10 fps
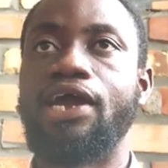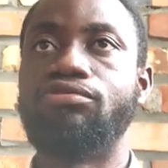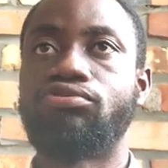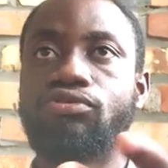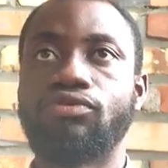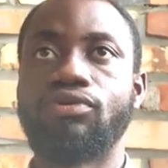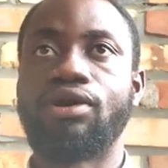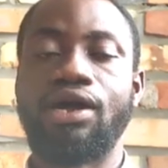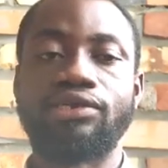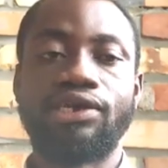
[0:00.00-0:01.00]
And so
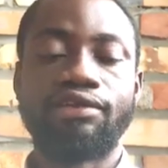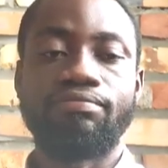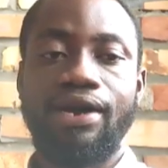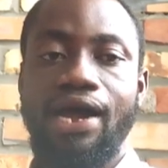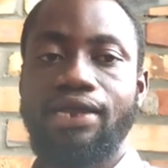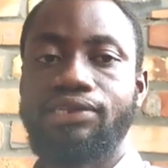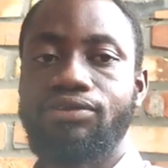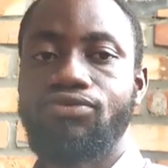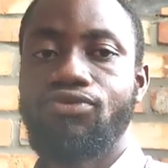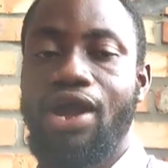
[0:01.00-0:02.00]
uh, Charles
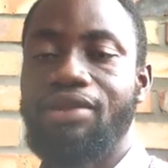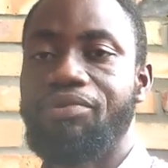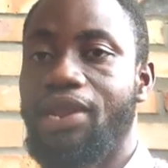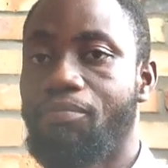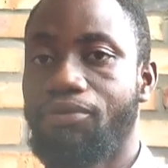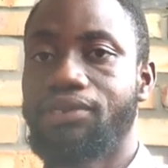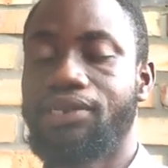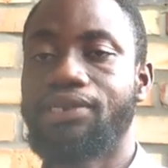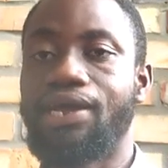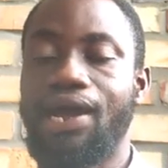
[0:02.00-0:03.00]
McCarthy, who had been
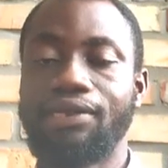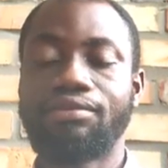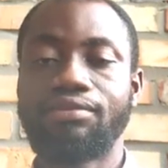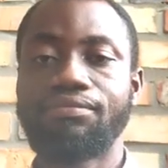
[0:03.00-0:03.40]
appointed as